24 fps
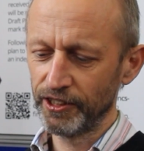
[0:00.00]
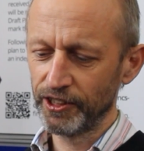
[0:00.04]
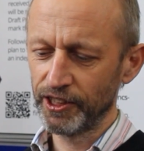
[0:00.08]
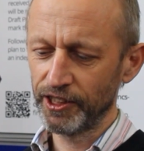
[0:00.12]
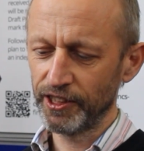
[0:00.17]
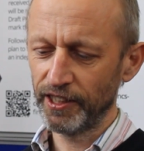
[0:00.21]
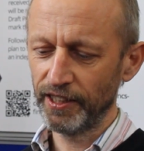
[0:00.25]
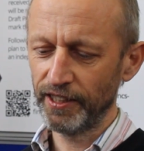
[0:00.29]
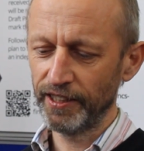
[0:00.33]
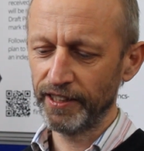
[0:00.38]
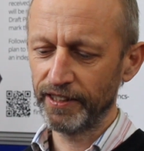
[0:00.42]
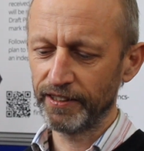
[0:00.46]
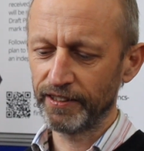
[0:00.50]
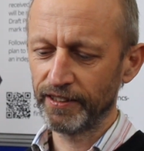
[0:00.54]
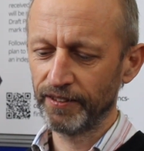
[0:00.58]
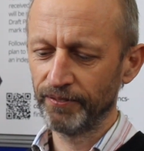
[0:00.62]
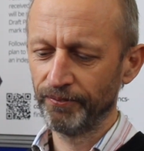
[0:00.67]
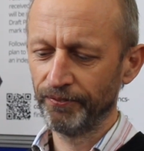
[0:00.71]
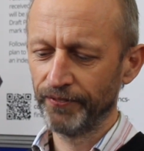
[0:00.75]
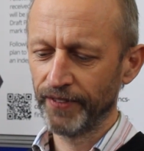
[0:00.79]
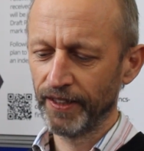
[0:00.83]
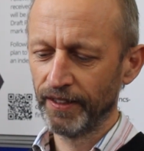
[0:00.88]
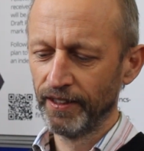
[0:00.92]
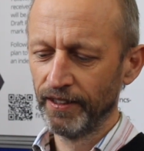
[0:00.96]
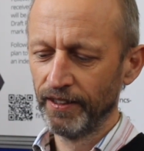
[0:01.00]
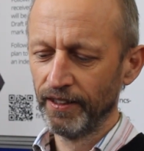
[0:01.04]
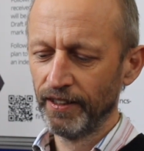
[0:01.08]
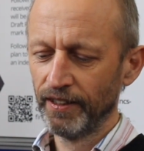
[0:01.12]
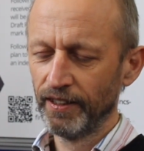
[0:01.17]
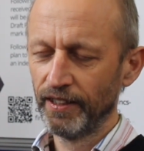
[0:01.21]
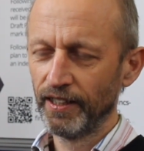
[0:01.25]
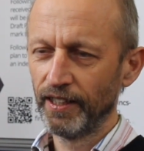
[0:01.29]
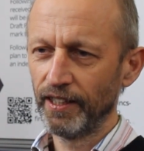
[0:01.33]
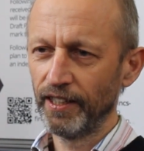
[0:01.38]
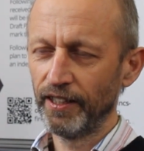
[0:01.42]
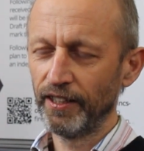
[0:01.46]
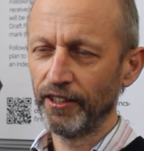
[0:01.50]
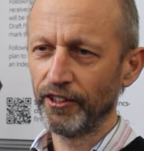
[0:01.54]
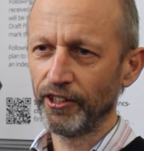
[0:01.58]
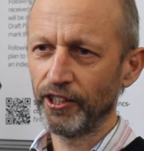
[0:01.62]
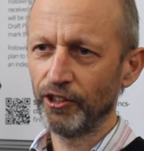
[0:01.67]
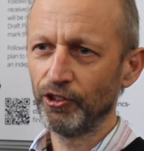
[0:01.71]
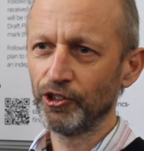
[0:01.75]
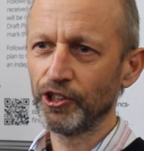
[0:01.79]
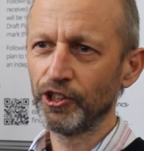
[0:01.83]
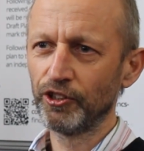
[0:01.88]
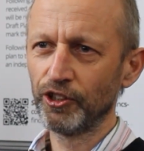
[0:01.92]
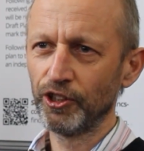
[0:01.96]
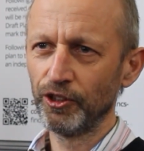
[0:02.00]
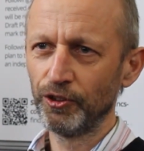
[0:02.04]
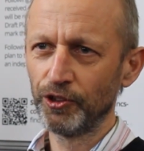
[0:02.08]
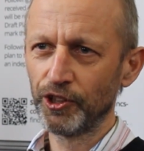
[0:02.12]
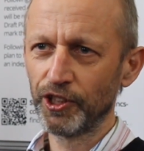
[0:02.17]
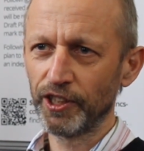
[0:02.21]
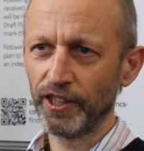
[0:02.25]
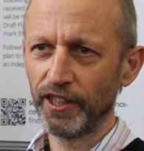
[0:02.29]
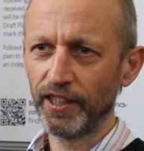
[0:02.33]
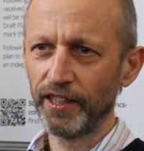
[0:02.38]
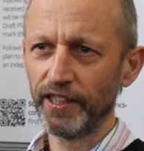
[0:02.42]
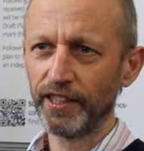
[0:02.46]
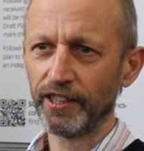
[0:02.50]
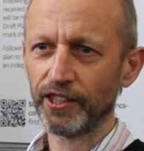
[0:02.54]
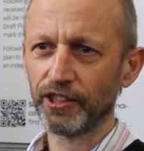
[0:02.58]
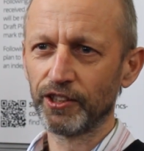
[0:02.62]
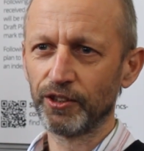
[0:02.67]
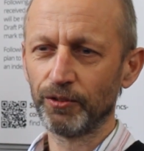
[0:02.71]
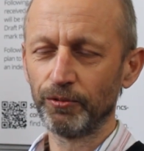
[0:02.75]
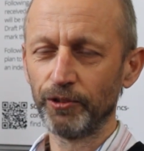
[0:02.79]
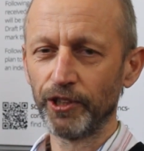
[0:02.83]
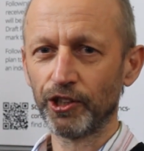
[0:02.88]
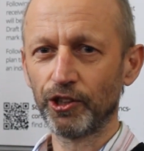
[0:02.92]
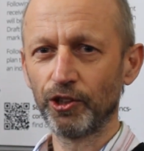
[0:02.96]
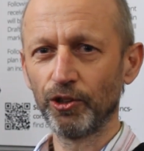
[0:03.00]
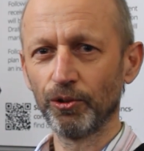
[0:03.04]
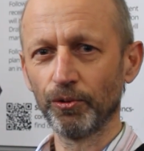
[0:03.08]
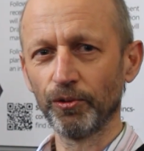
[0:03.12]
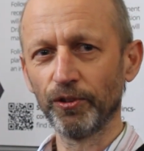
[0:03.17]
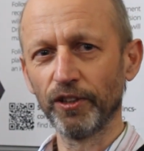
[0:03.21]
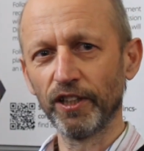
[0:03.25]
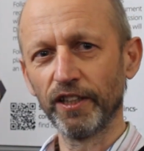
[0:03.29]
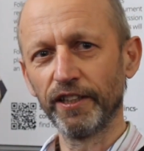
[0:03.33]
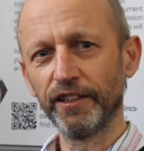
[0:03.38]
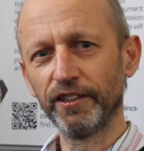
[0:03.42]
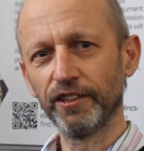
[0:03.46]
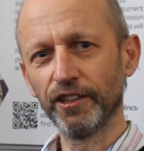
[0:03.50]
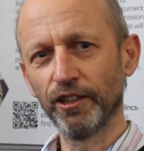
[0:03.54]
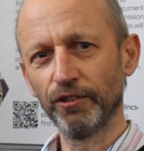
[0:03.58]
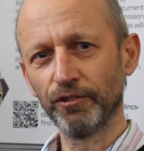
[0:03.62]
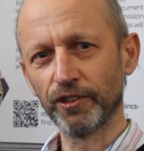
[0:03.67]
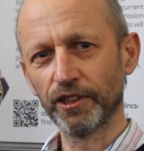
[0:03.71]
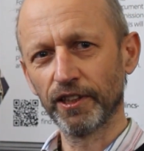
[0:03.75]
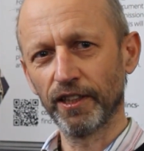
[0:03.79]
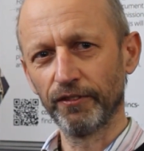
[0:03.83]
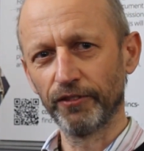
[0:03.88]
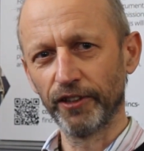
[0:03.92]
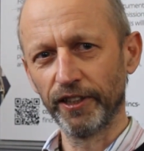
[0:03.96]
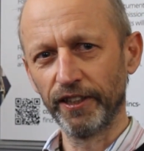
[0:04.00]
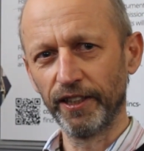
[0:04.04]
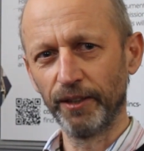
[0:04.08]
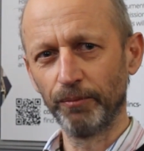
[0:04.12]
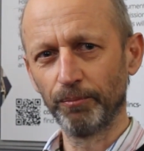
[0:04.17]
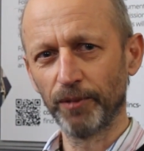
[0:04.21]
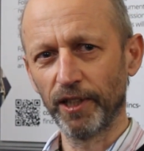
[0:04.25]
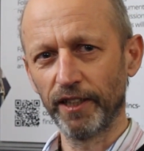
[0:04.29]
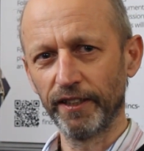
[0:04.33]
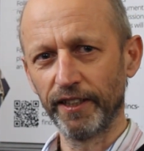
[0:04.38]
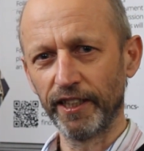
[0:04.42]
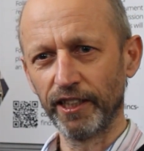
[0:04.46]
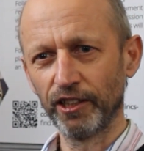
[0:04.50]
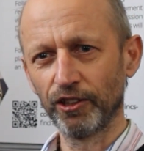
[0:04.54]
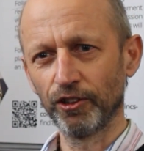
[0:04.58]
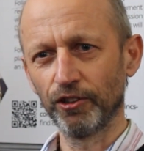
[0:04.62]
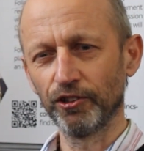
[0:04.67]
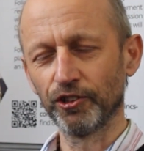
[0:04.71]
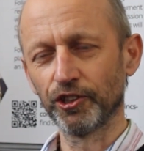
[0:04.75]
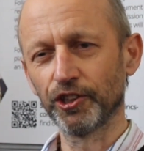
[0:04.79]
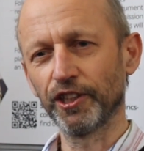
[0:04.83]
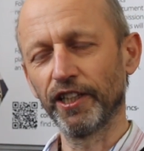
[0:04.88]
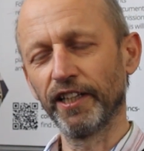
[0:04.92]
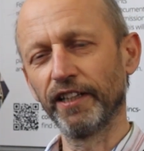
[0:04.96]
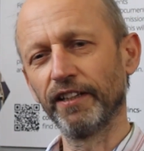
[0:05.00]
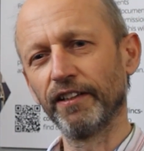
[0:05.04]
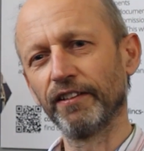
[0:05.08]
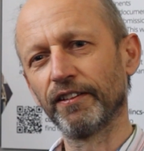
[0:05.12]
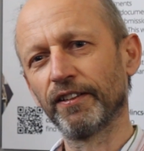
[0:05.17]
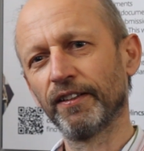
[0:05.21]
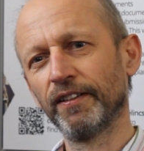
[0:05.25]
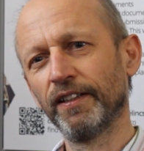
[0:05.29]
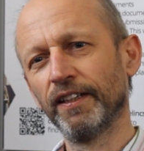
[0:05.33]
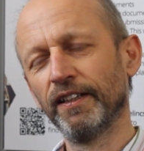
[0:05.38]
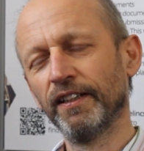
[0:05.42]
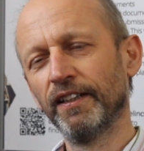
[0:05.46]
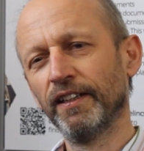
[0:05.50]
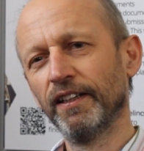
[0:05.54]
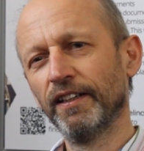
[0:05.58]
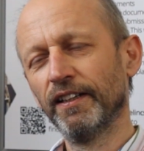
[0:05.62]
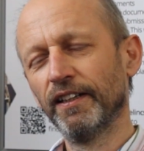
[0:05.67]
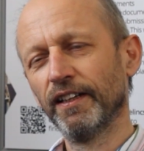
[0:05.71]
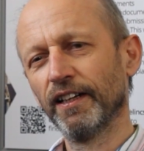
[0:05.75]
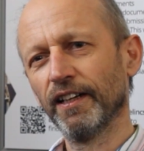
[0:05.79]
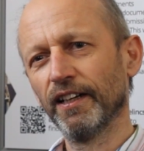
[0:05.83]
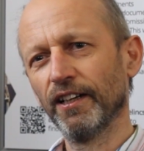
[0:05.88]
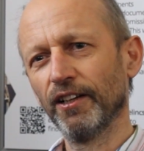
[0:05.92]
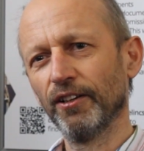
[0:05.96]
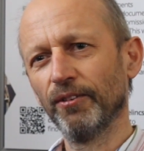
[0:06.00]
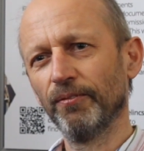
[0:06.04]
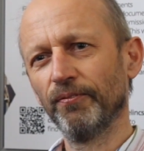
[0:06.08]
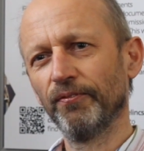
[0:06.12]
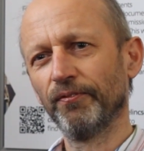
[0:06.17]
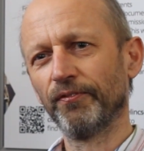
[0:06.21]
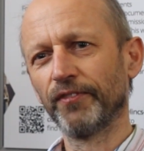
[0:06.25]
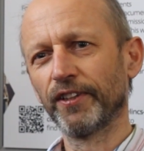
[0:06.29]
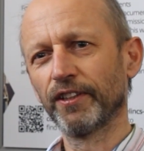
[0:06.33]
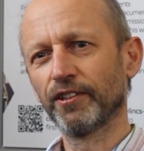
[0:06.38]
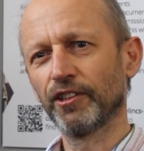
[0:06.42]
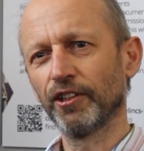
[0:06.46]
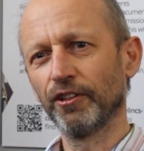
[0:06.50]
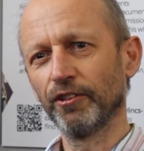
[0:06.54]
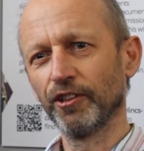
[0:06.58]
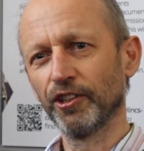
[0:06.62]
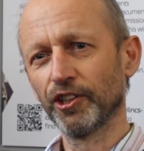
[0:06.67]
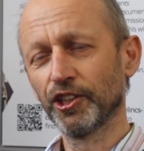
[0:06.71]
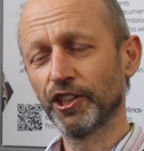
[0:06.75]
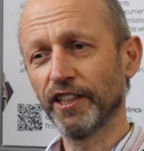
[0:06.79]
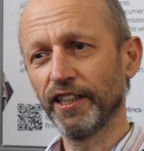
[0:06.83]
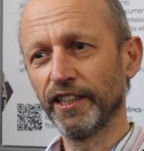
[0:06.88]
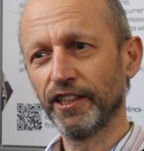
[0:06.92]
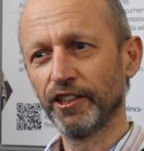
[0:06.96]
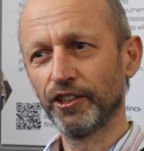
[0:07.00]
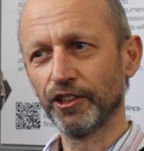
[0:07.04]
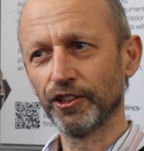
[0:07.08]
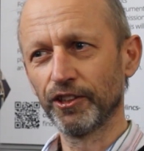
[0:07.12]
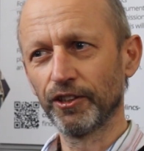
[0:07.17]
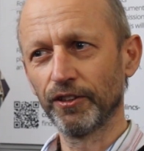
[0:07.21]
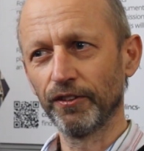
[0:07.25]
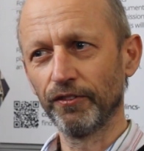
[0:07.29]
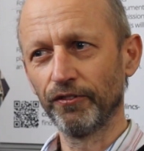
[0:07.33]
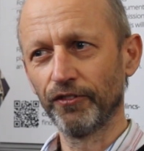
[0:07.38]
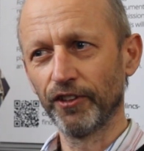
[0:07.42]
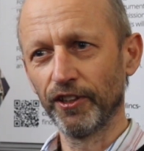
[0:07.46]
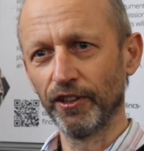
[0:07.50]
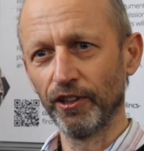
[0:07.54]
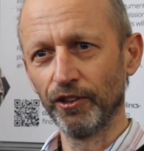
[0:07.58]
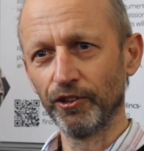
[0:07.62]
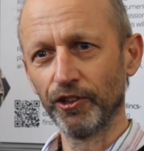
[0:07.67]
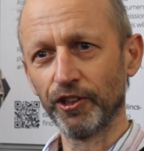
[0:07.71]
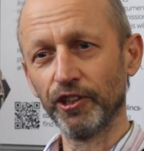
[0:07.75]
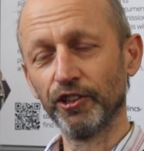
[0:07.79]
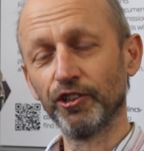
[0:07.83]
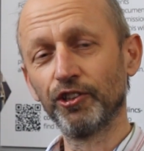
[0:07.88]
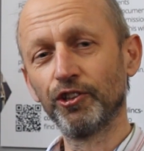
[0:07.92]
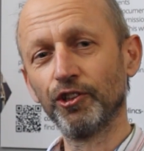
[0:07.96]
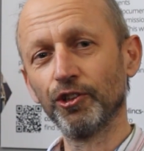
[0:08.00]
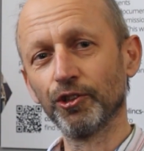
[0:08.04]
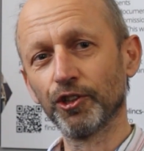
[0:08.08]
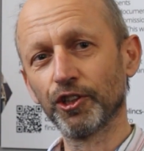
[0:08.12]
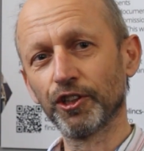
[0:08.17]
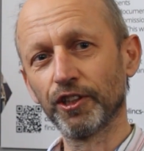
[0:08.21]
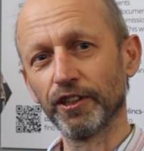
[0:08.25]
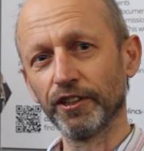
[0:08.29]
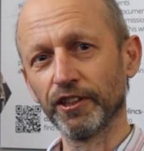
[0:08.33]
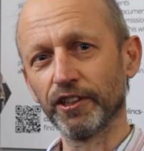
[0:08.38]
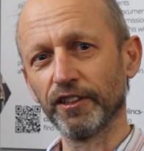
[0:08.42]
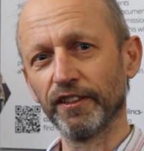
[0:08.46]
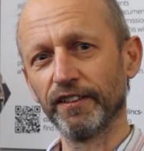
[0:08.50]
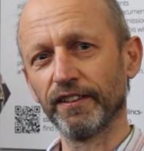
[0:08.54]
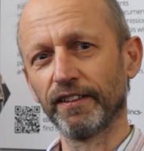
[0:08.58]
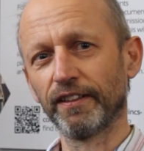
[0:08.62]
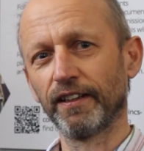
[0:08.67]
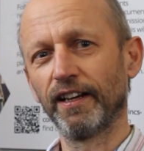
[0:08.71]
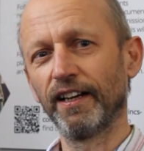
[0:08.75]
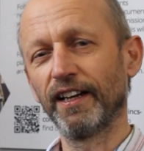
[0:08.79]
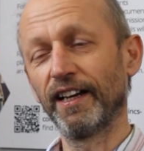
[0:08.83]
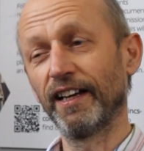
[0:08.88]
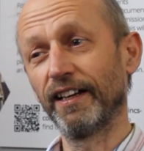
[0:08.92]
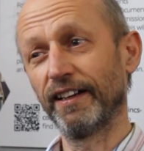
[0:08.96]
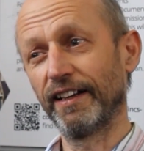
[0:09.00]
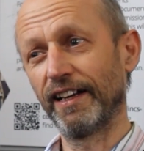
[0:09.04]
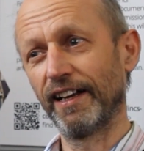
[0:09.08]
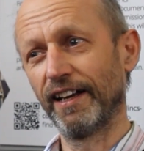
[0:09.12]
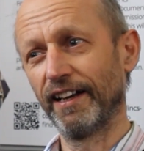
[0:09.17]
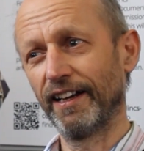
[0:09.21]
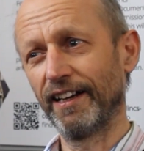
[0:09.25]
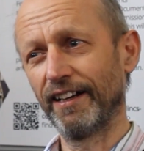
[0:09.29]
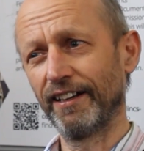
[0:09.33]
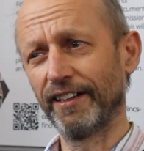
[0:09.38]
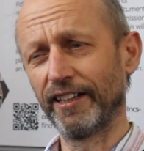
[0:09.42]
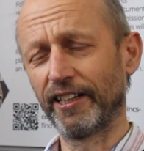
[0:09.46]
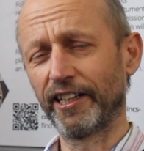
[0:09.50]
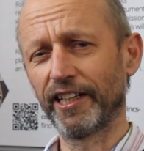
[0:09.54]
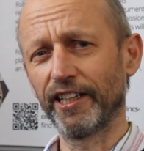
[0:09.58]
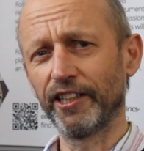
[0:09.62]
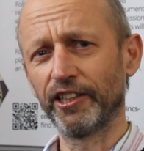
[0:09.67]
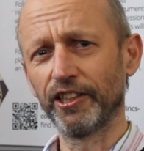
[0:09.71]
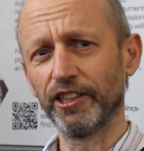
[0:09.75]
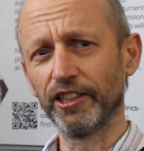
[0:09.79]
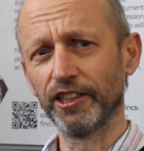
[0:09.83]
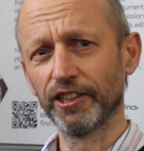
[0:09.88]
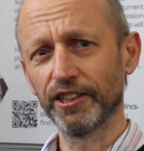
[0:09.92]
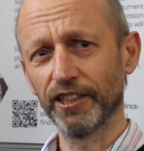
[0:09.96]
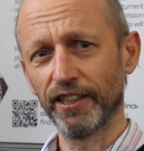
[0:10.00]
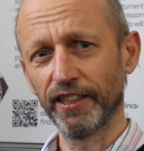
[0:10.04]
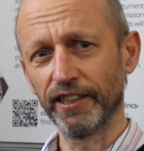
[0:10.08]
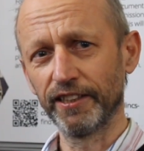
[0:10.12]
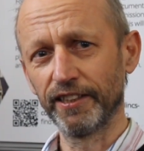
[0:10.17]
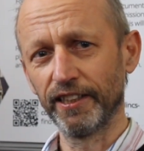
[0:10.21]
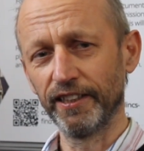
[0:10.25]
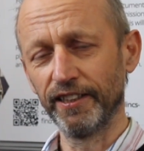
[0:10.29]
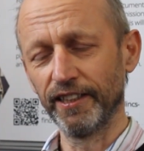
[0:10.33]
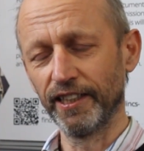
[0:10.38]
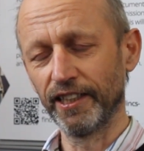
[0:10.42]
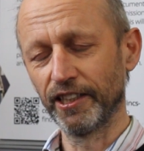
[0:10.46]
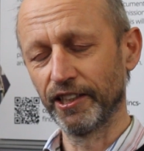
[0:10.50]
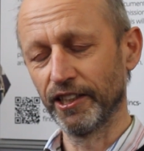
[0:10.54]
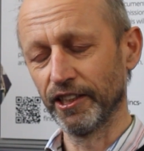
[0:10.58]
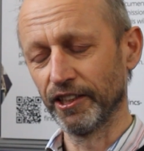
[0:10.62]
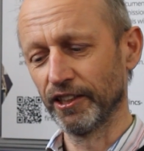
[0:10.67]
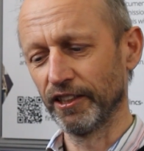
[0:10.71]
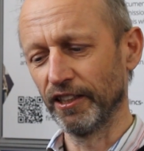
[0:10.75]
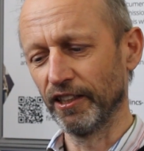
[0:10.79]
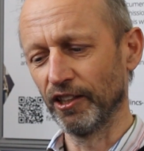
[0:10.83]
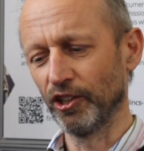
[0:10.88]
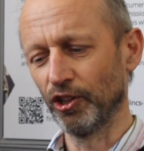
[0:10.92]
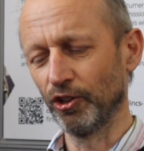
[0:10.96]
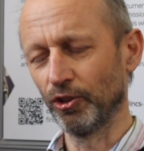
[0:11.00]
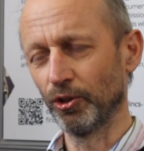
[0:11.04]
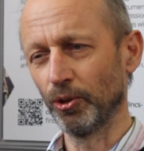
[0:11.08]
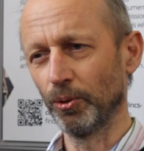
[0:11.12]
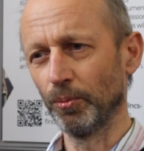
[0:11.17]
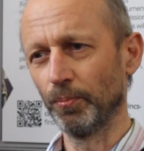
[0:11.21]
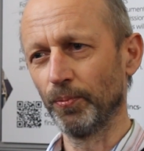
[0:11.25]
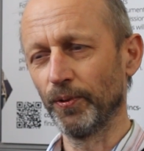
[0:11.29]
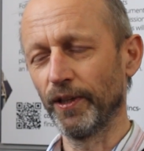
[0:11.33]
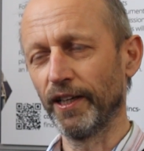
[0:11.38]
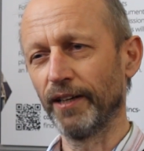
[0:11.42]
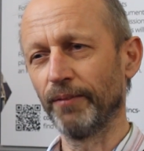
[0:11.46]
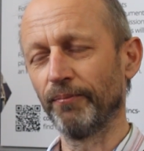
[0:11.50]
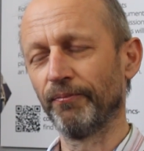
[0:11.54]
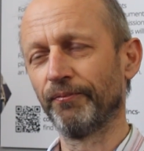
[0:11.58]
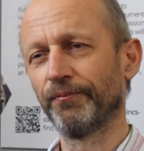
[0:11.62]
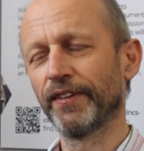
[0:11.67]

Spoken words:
site. Those are 2 sites which currently don't have any planning consent. So the status of those is just as an allocated site in the existing local plan.